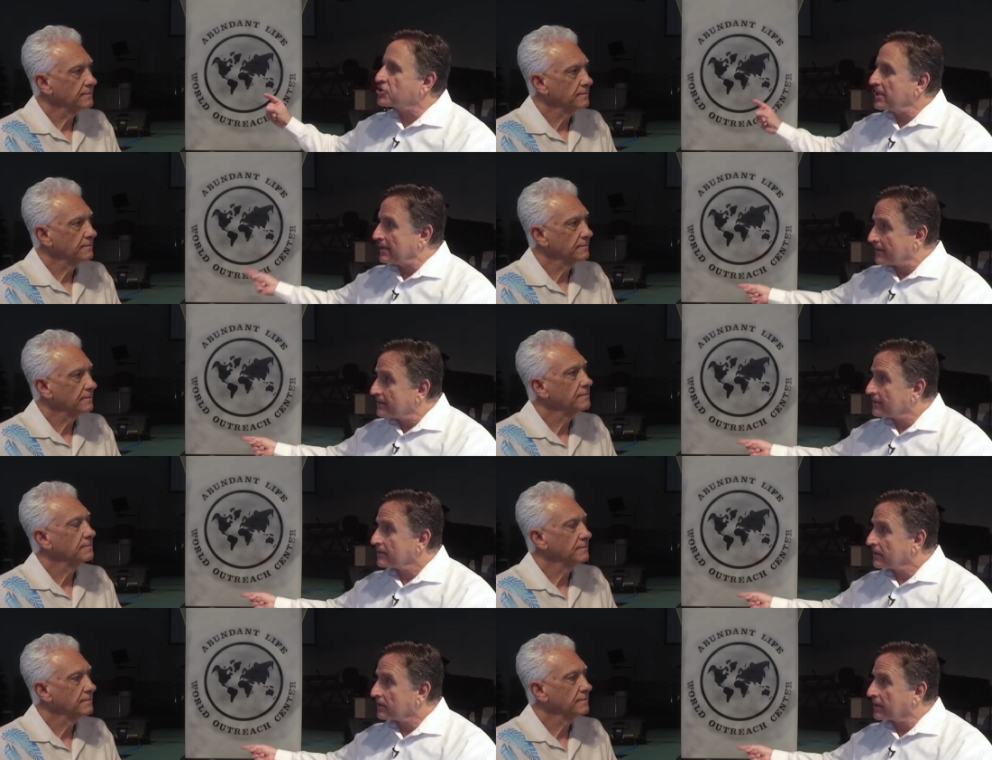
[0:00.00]
Speaker 1: year?
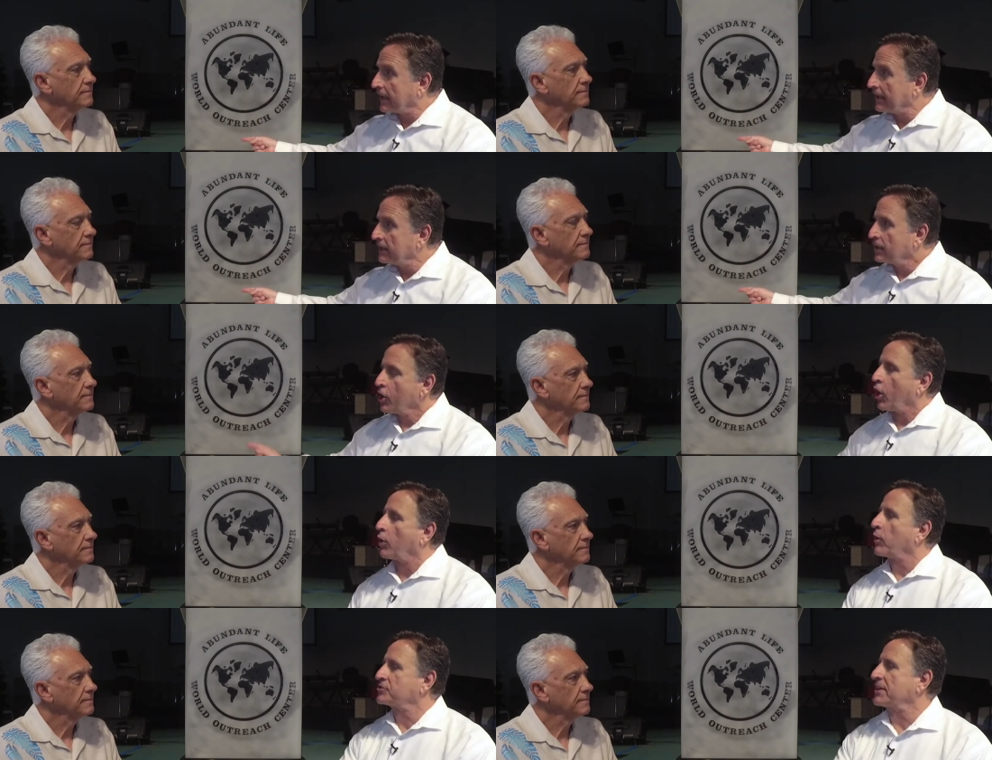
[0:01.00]
Okay, or
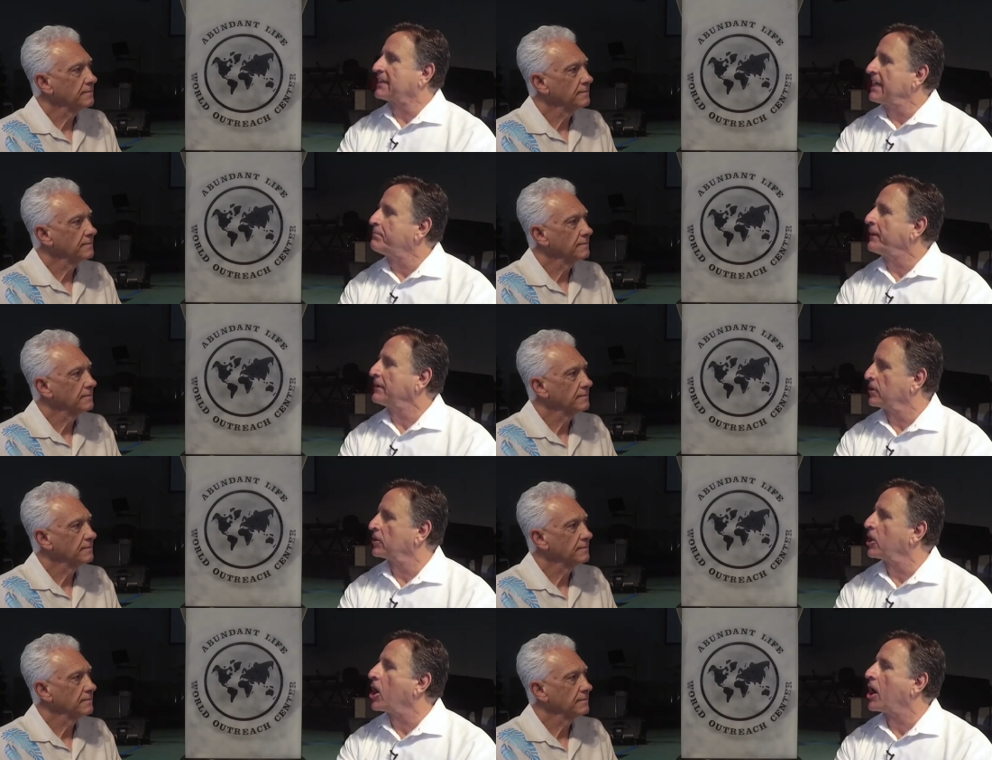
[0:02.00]
was it keeping the
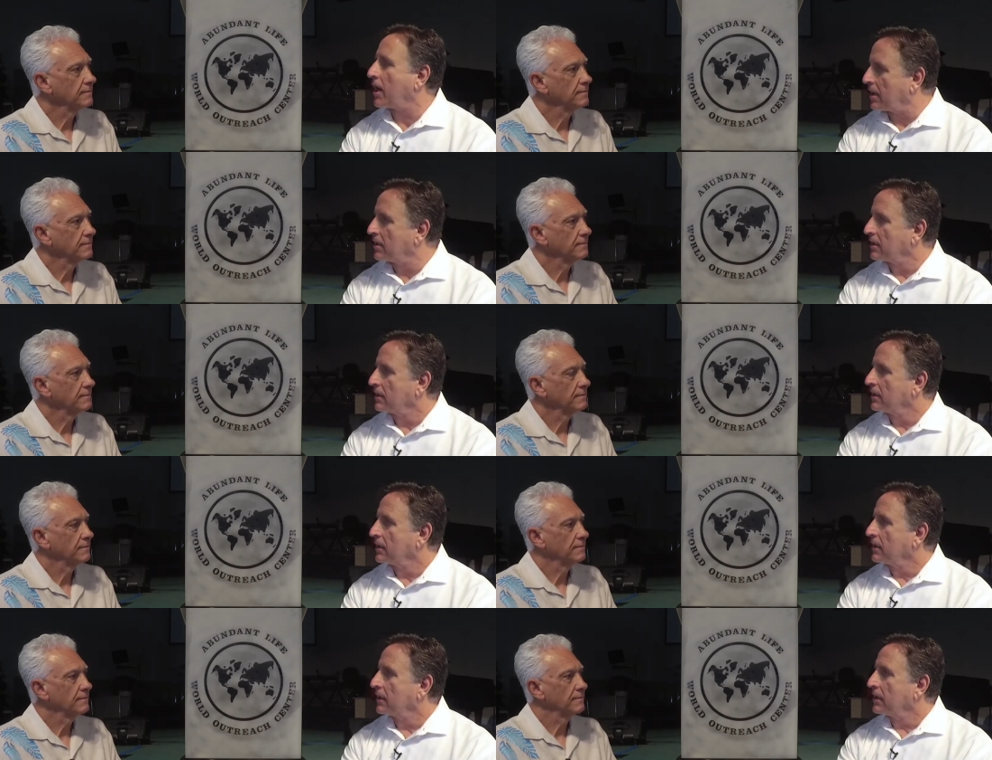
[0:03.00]
law
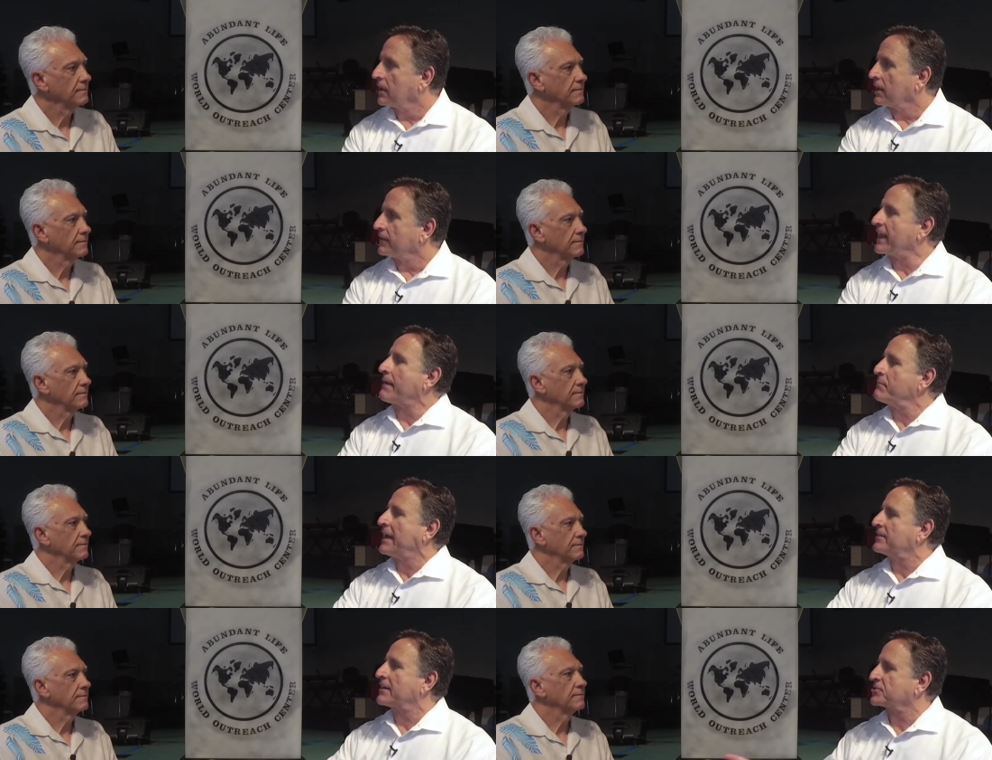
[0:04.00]
that
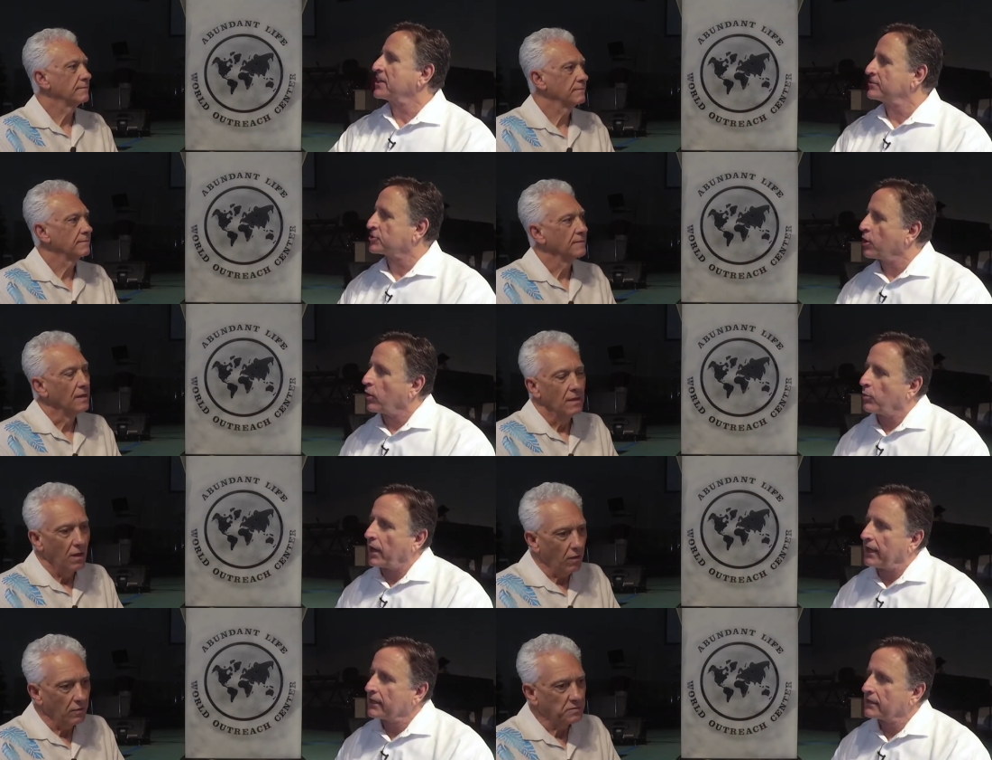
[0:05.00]
made their sins go away.
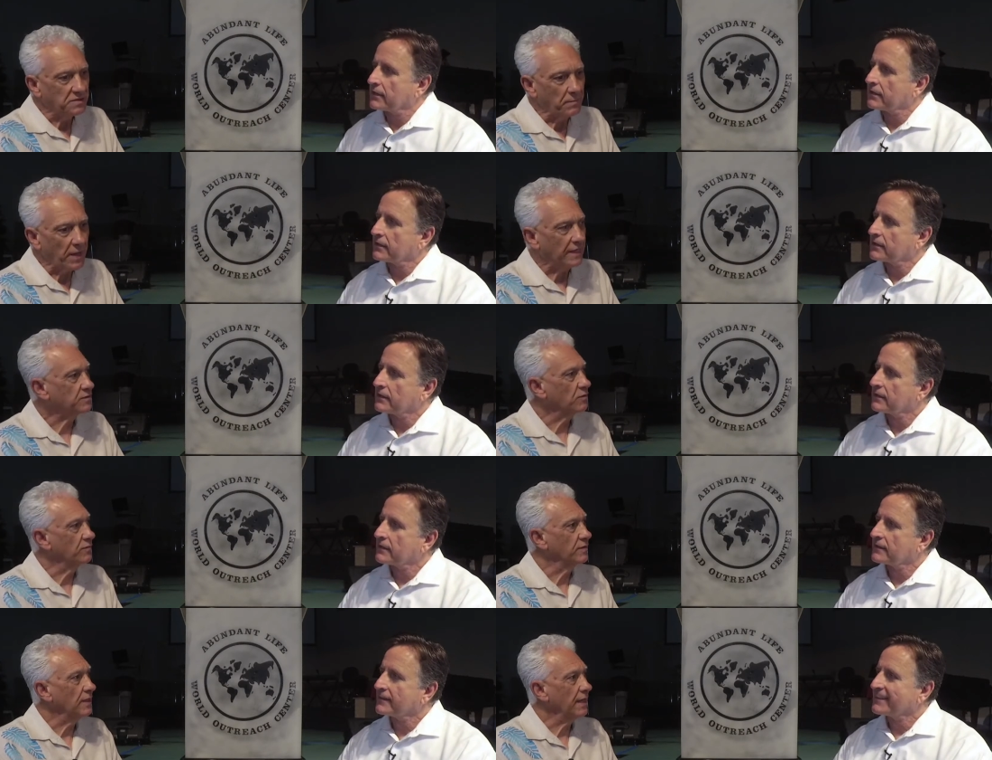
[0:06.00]
Speaker 2: Oh, it was the
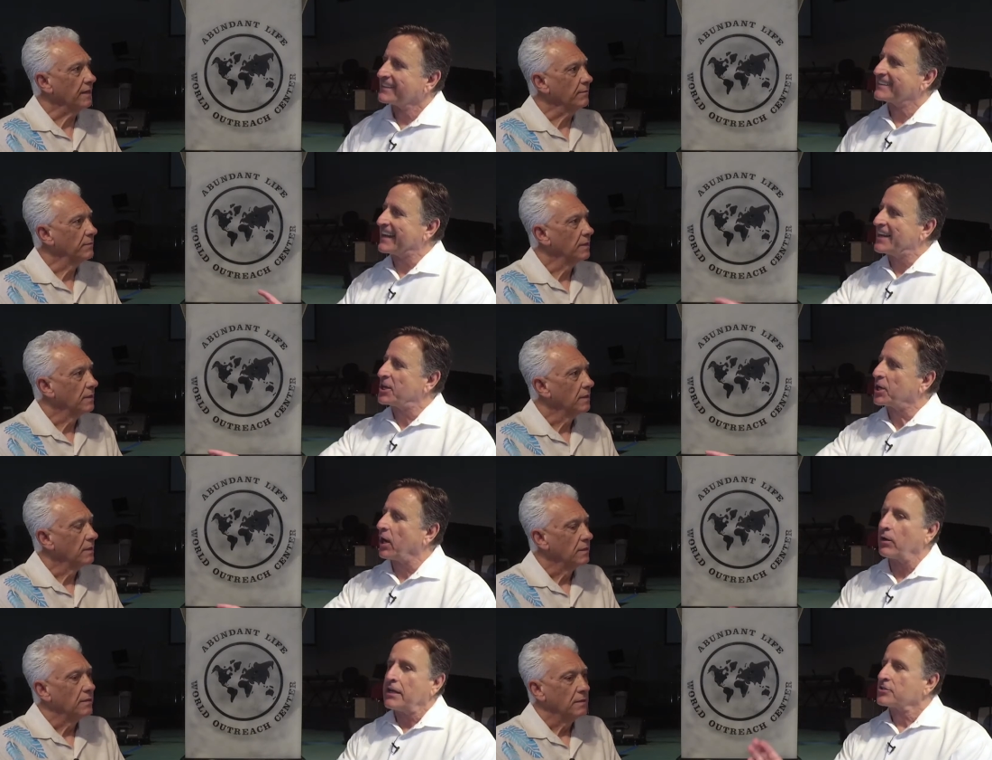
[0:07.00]
Passover lamb.
Speaker 1: There you
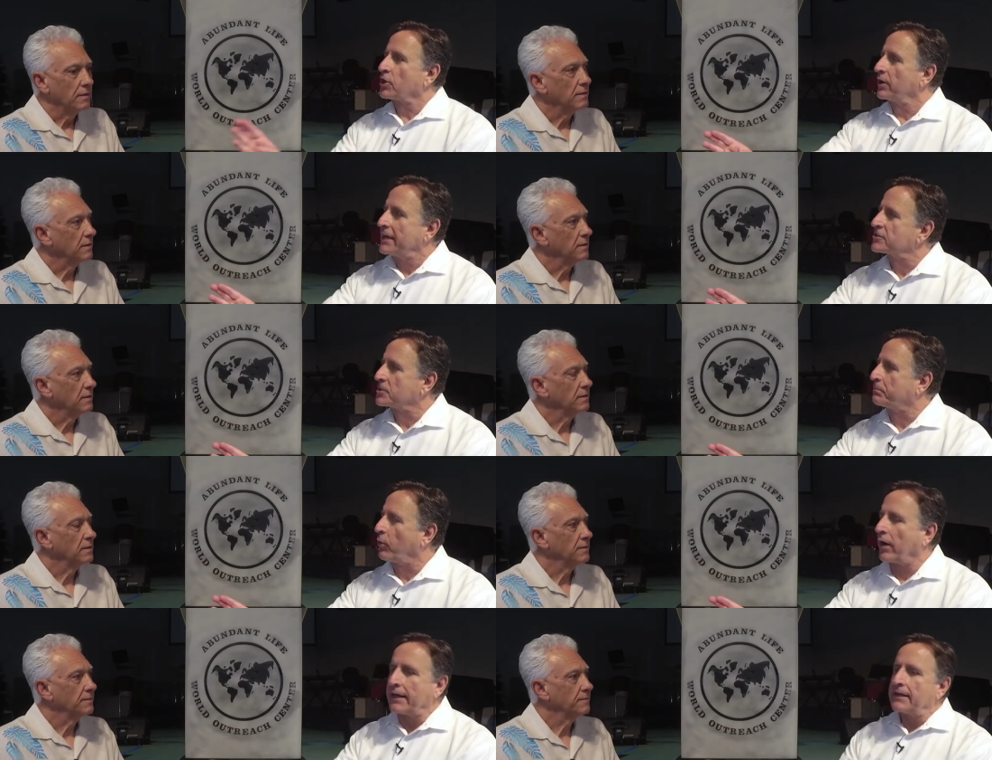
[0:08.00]
go. So here's the
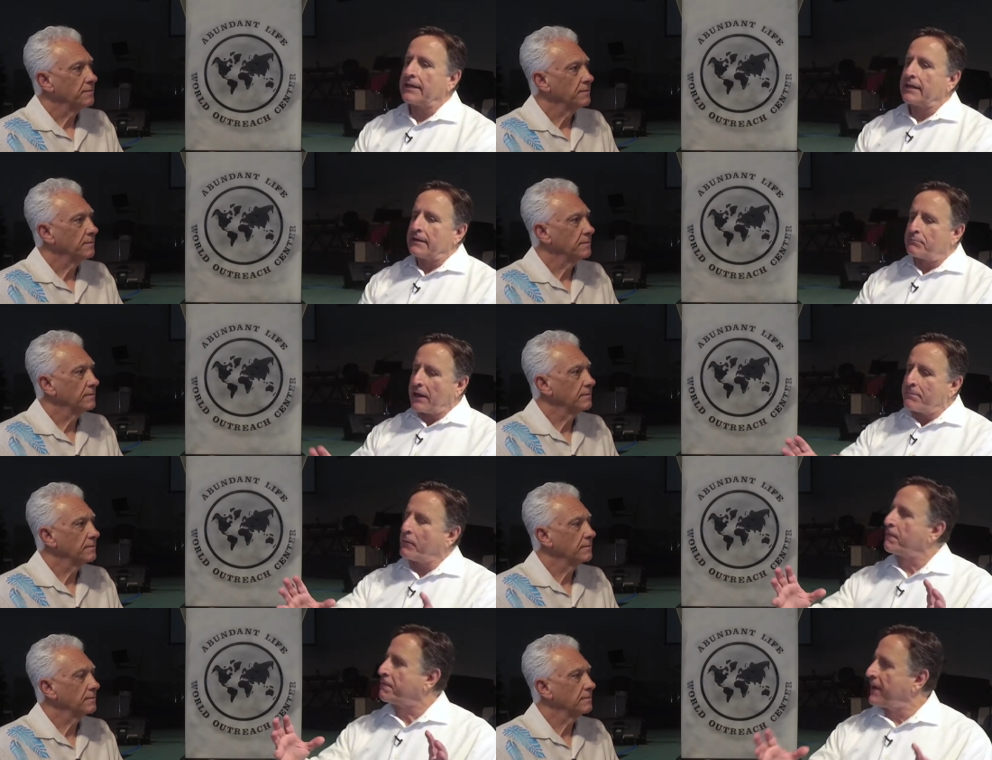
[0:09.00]
point
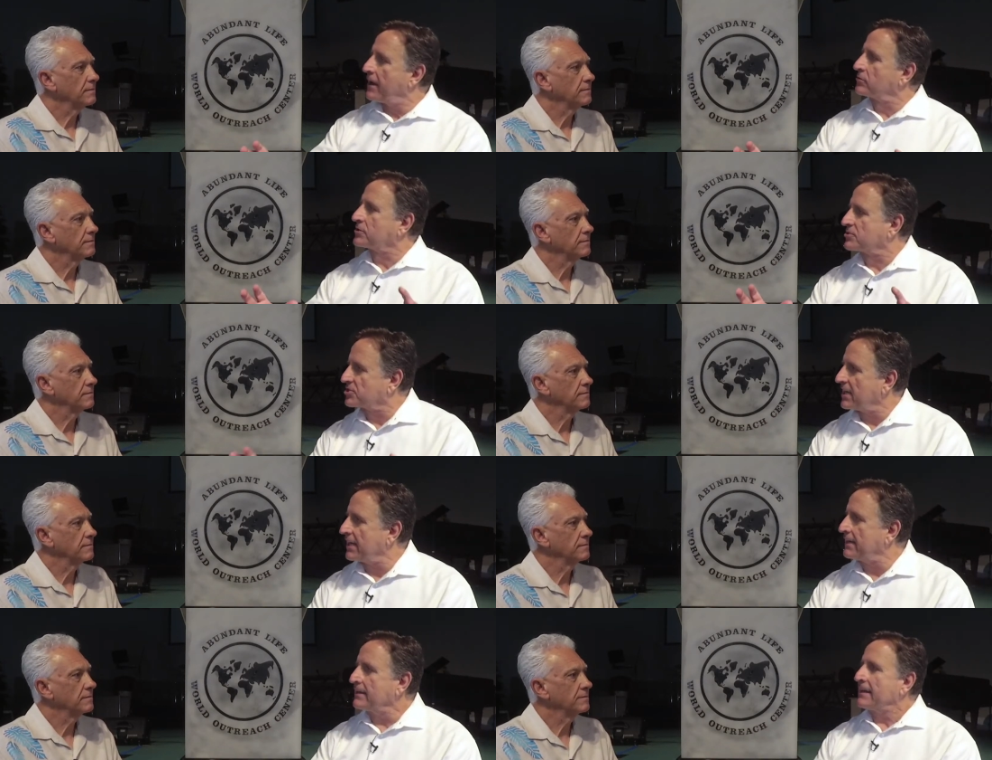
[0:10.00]
people fail to
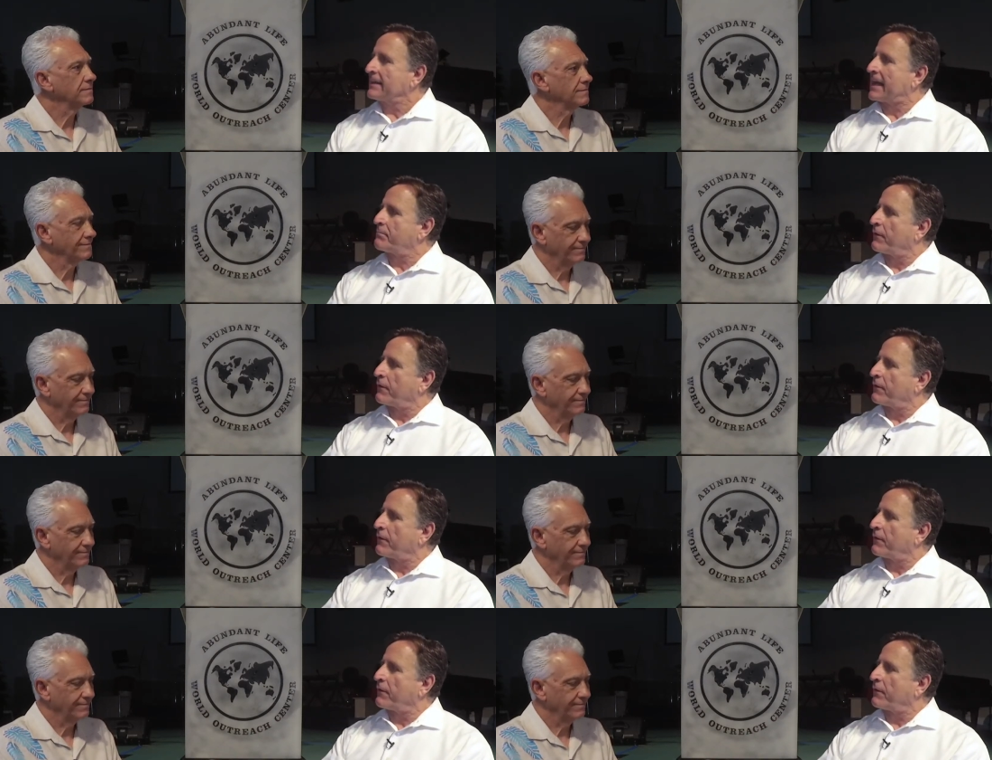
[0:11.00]
see that